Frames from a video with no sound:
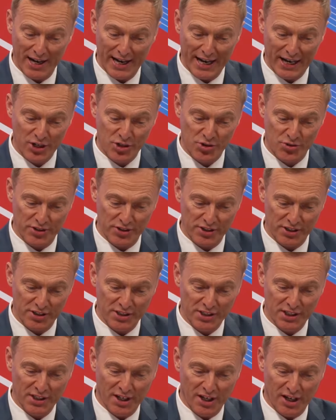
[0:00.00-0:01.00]
Electra.
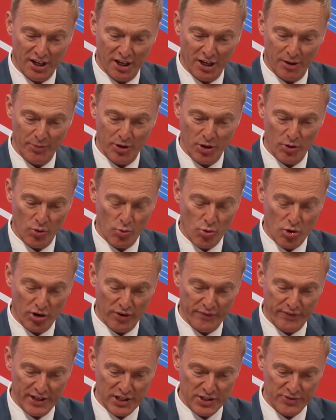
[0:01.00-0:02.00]
You were one
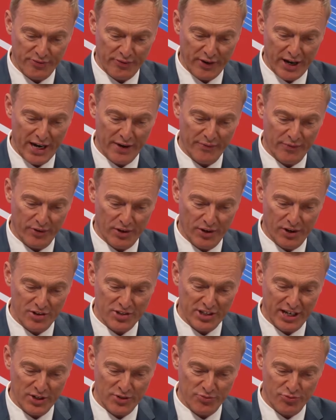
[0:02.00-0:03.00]
of his
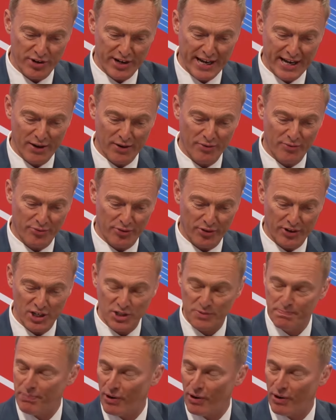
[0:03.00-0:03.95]
favourites, and it's renowned for its